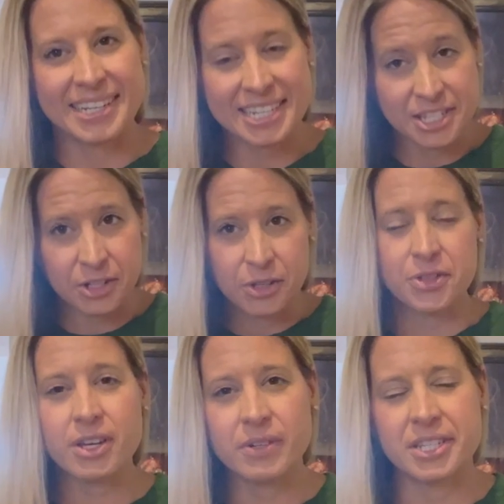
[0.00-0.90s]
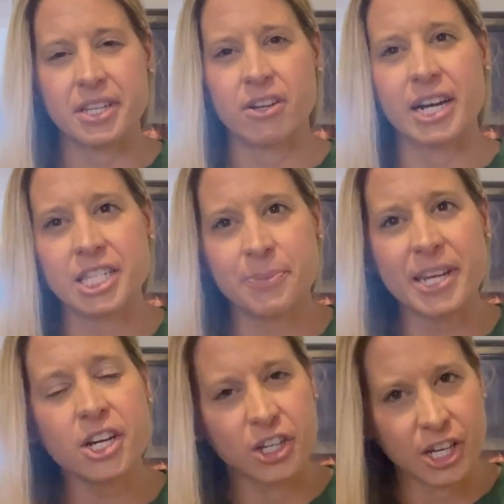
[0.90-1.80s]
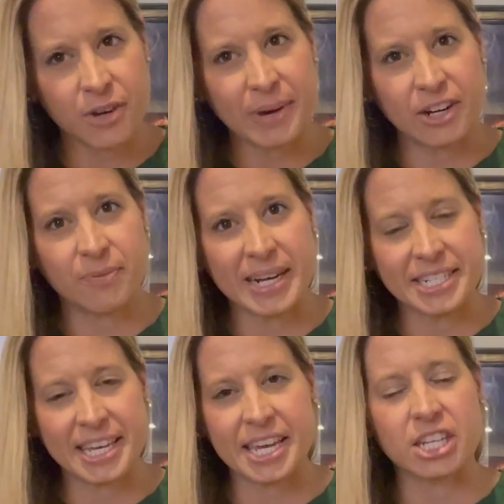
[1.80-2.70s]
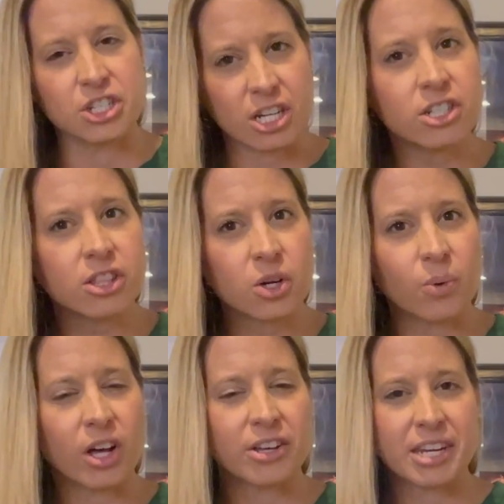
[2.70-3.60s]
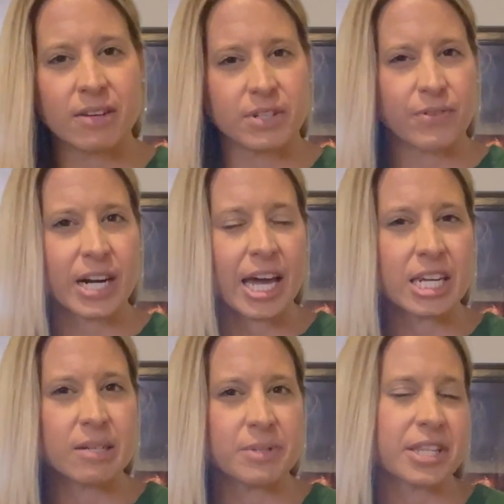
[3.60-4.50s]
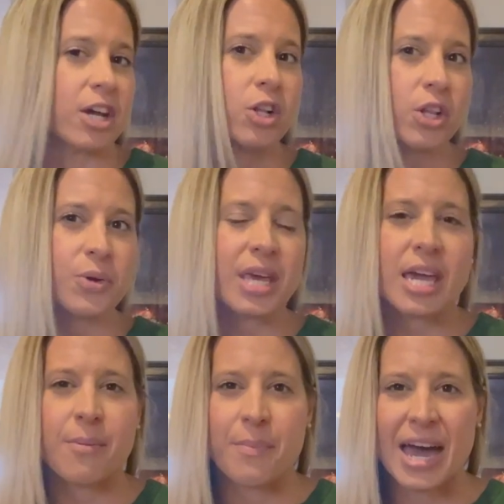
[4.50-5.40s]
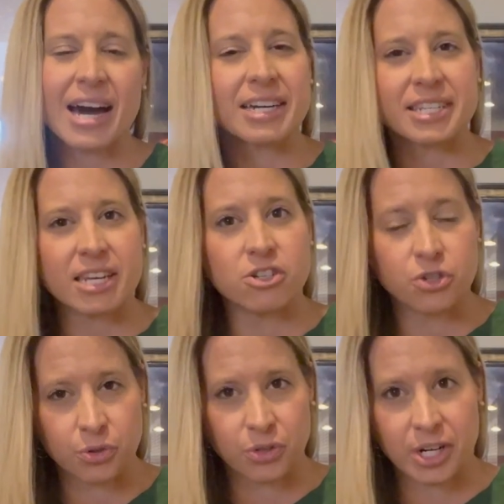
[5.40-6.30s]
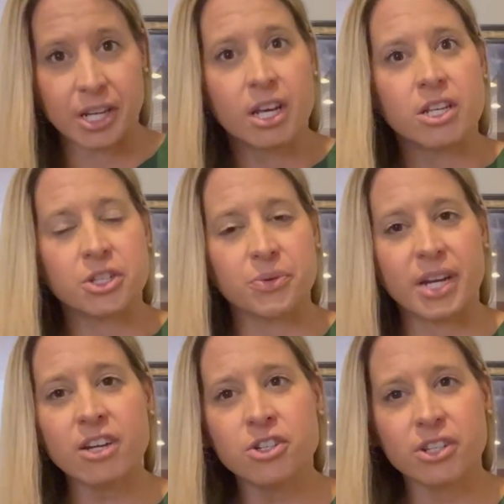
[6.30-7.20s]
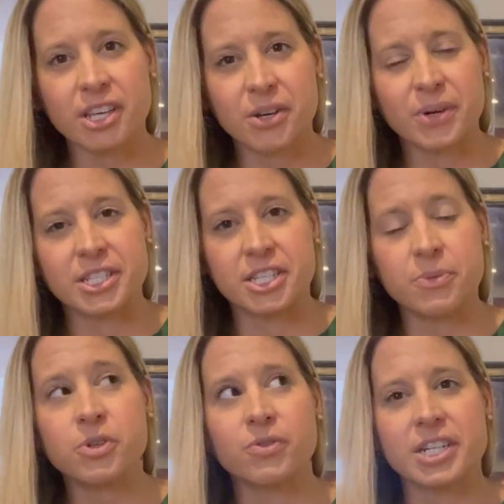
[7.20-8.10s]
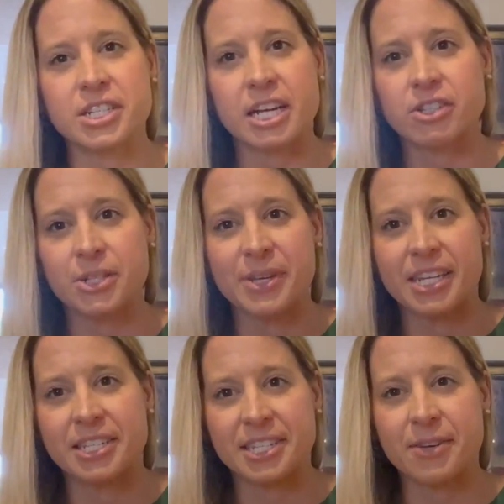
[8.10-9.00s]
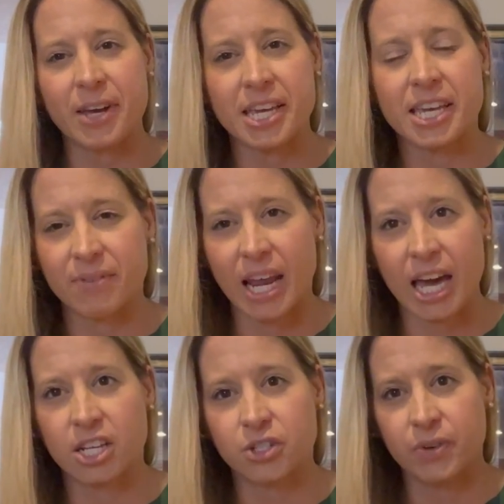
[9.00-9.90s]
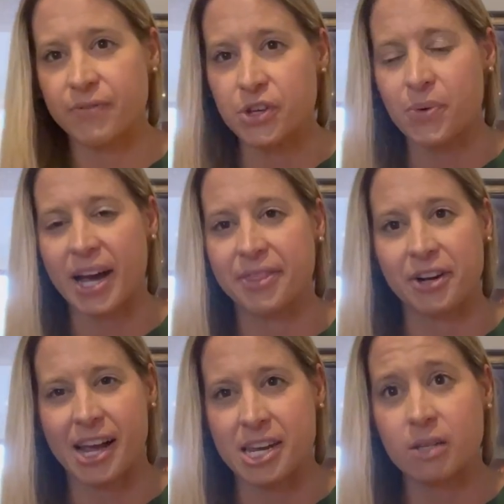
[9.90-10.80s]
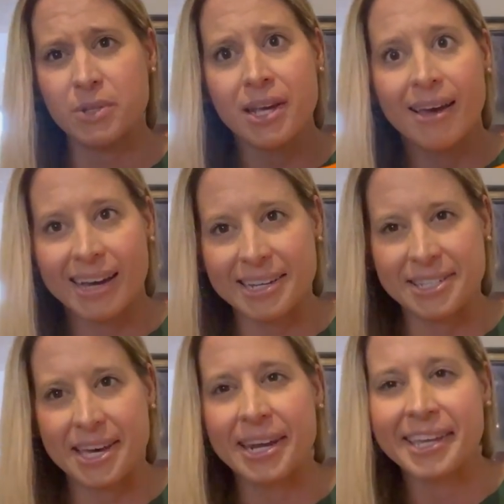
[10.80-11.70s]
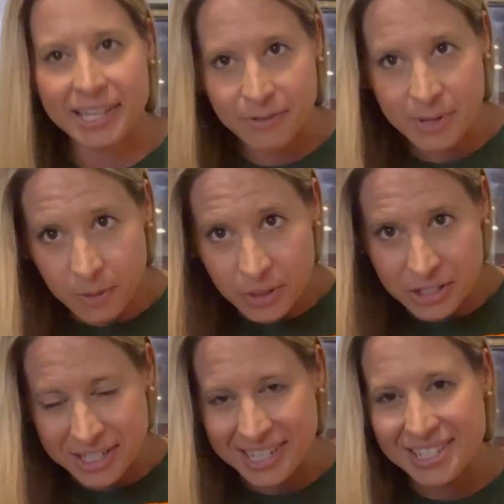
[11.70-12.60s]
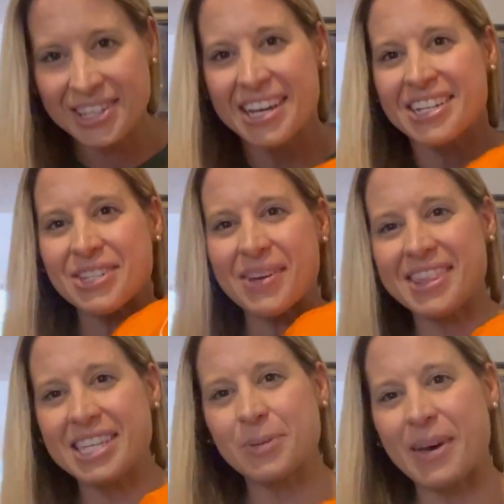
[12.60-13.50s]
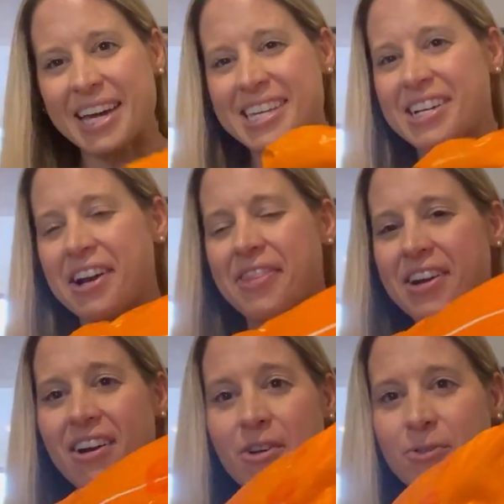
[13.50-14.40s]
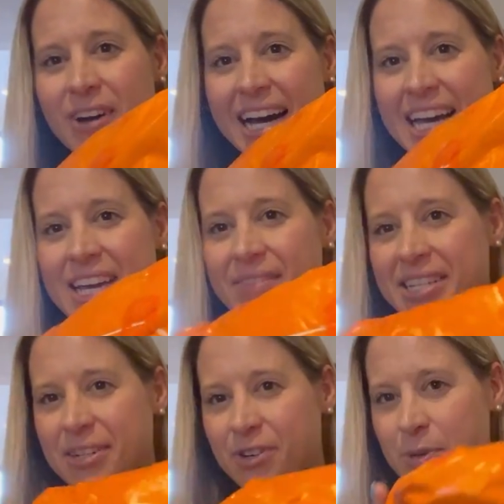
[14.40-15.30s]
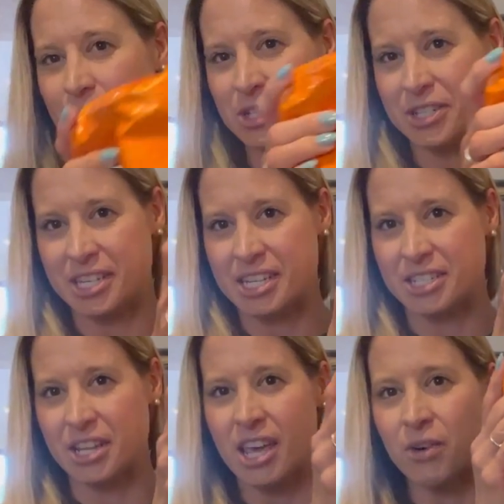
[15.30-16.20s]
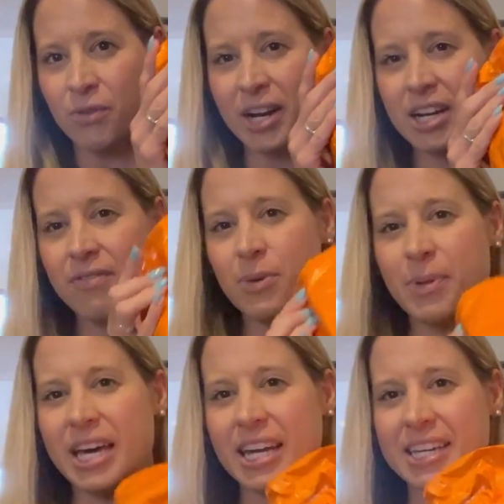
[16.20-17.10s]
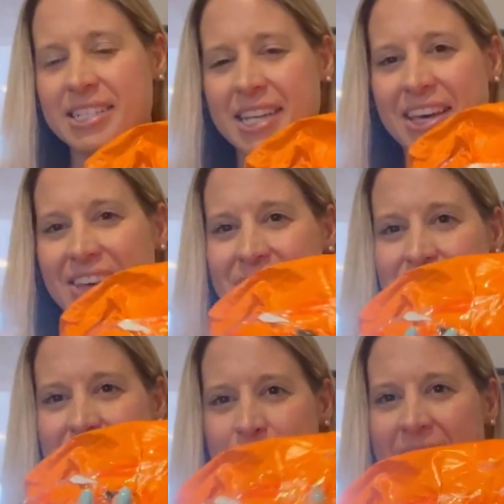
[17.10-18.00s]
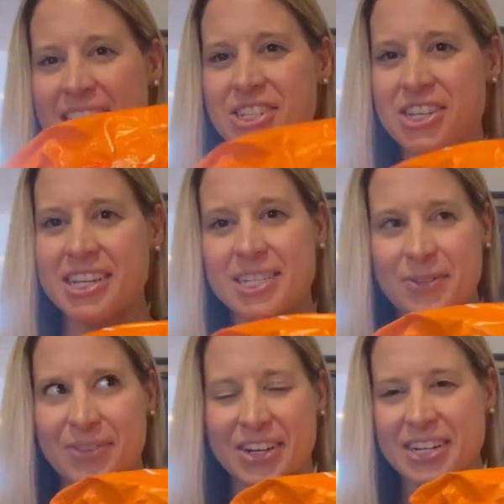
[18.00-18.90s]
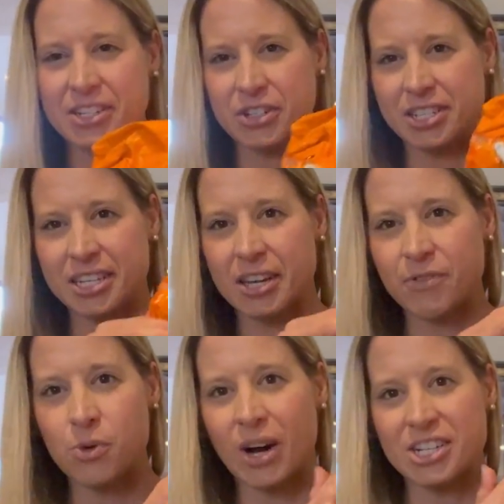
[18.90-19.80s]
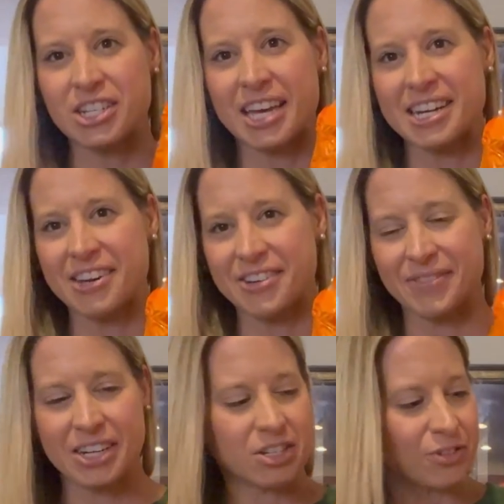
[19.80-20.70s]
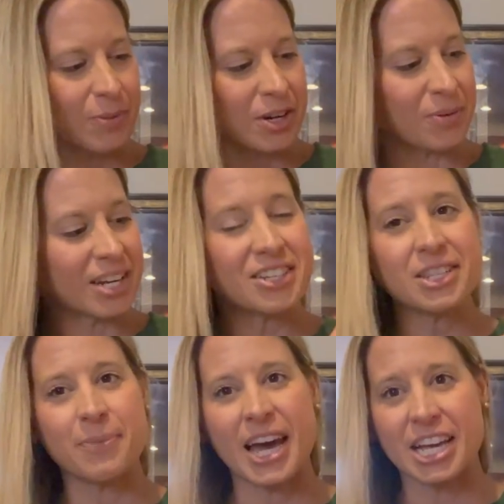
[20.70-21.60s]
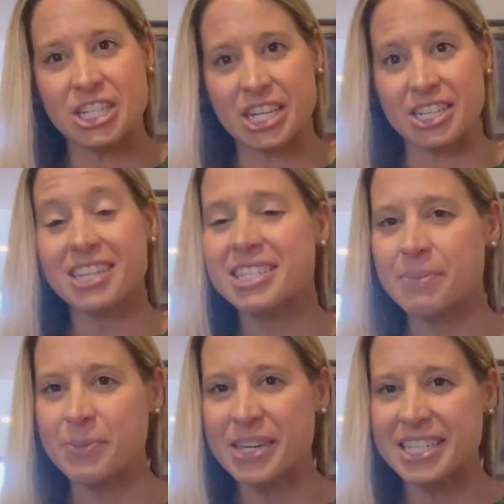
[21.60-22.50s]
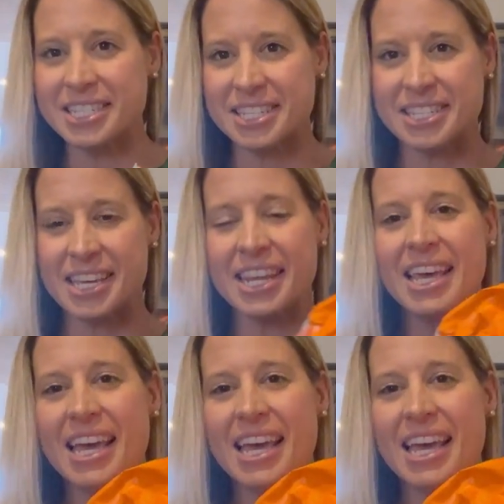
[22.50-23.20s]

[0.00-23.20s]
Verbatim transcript: As a clothing reseller, I spend a good amount of my day judging the quality of different items like clothing, bags, and jewelry. So naturally, when Temu reached out to me to see if I can give an honest review on their items, I said, give me the purses. So in this bag here, there are 5 different purses. Right off the bat, I can tell you the packaging is very interesting. If you watched any other videos from anyone else, the packaging does seem to be consistent.